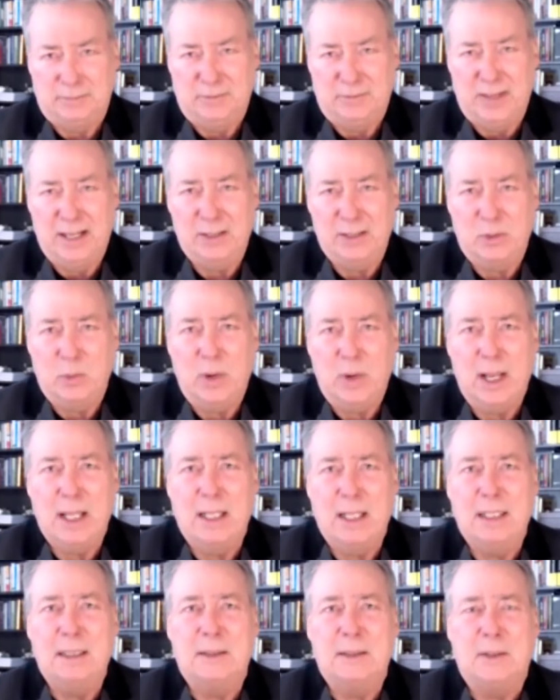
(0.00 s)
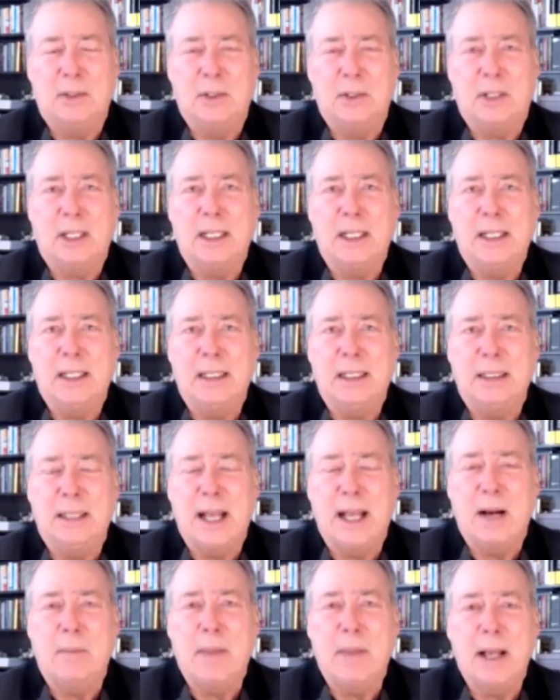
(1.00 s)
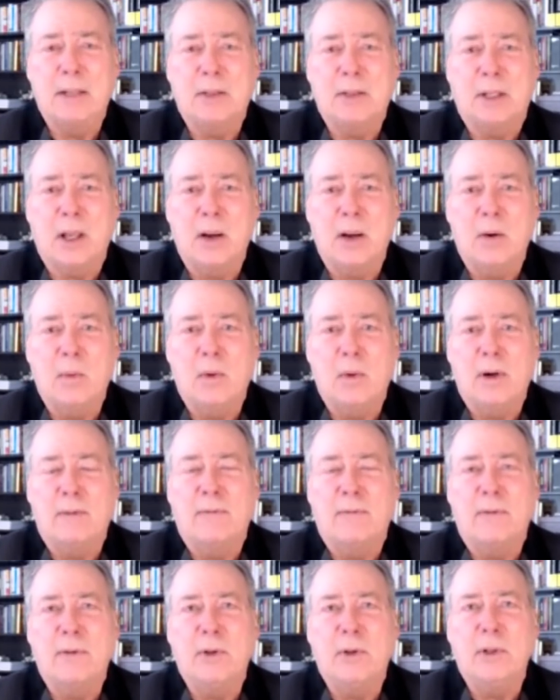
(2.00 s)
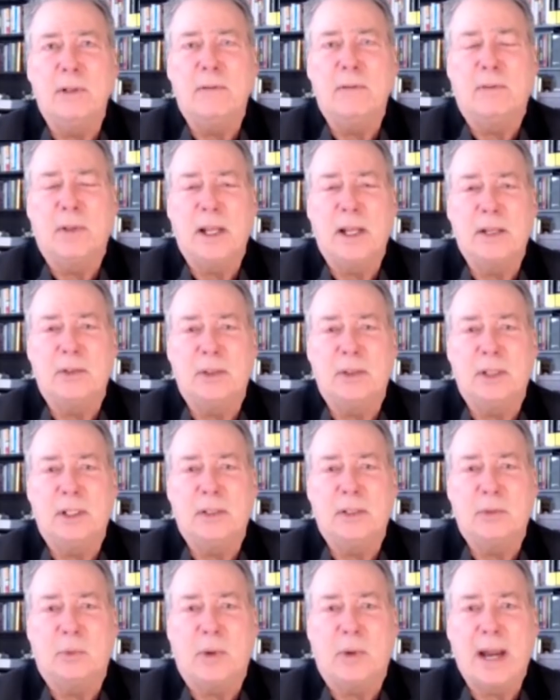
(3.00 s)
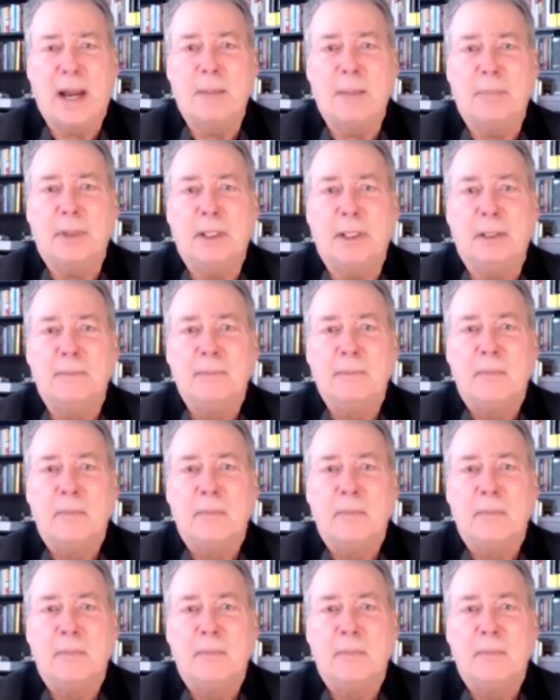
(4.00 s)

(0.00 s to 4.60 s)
Venezuela, Turkey, and now Mexico, where food inflation is rampant.